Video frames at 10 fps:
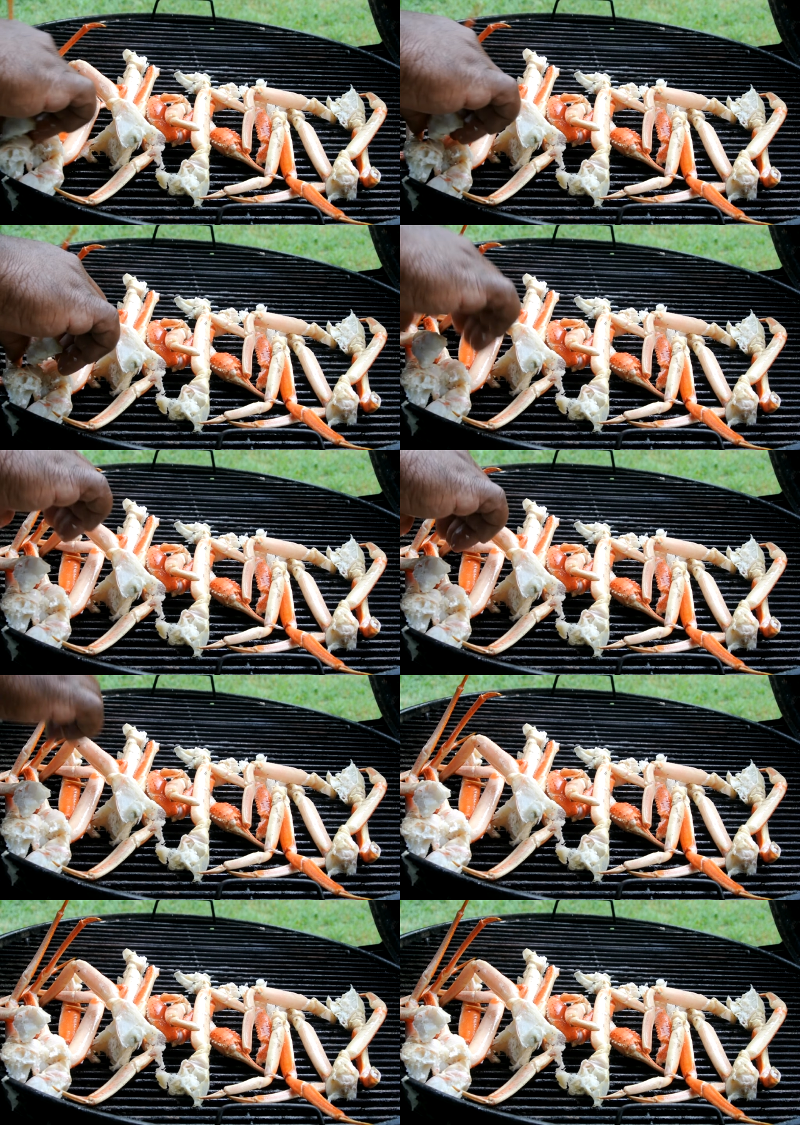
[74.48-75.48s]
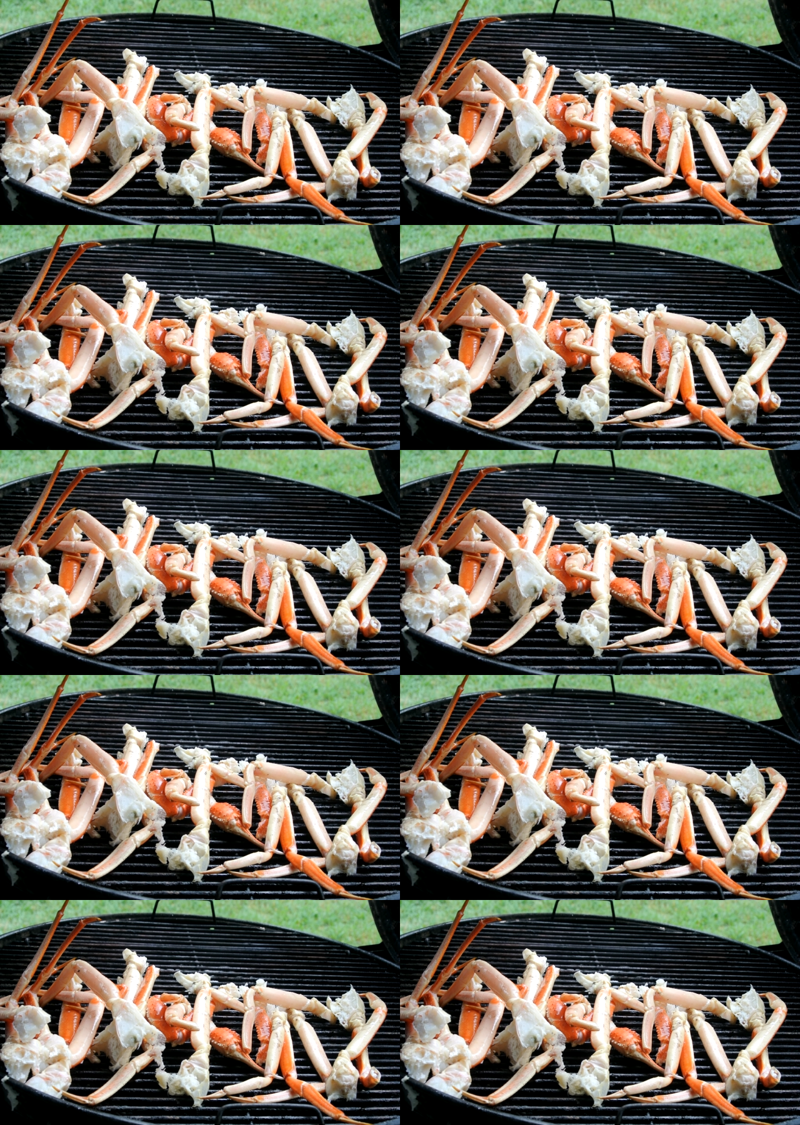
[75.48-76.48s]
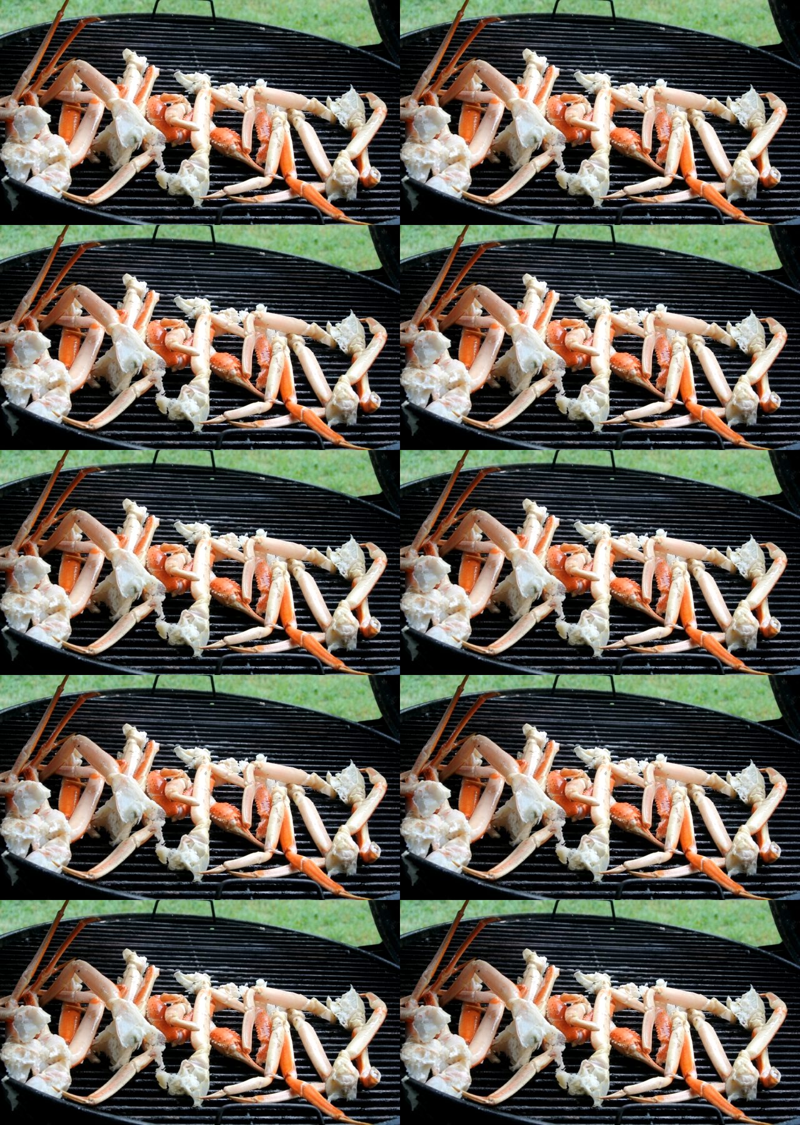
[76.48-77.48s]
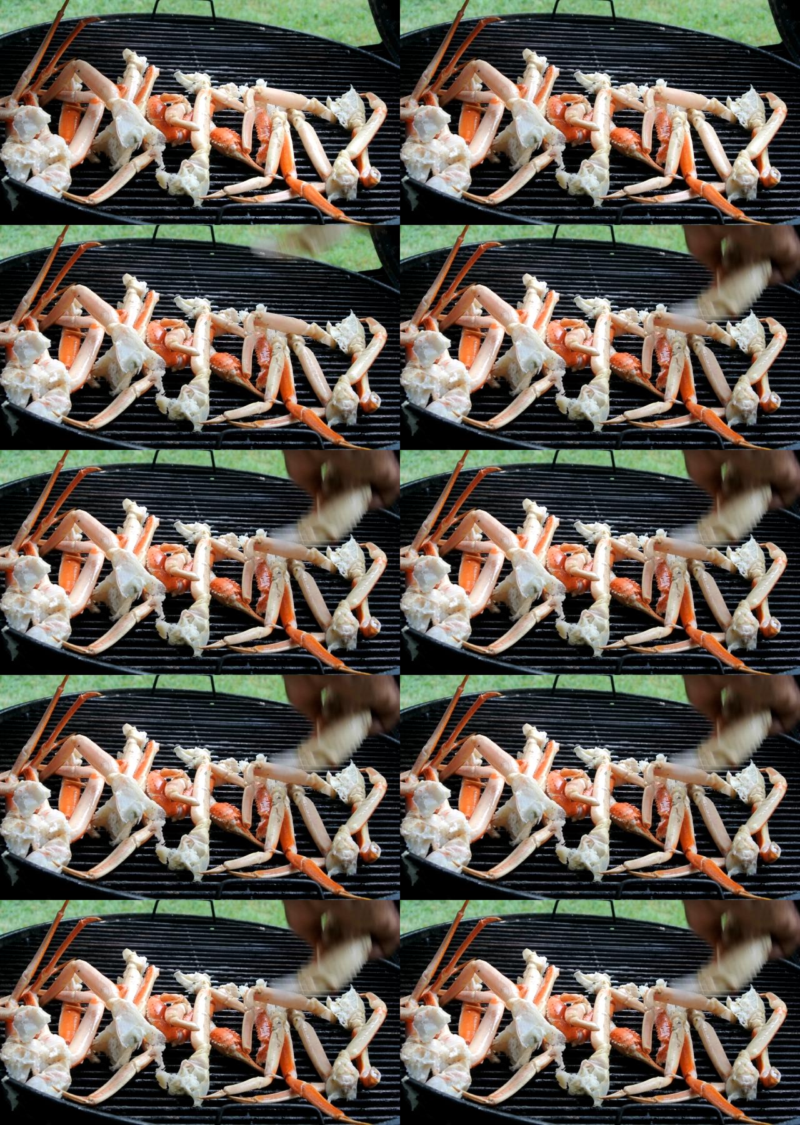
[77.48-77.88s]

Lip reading: No face is visible, so there are no lips to read.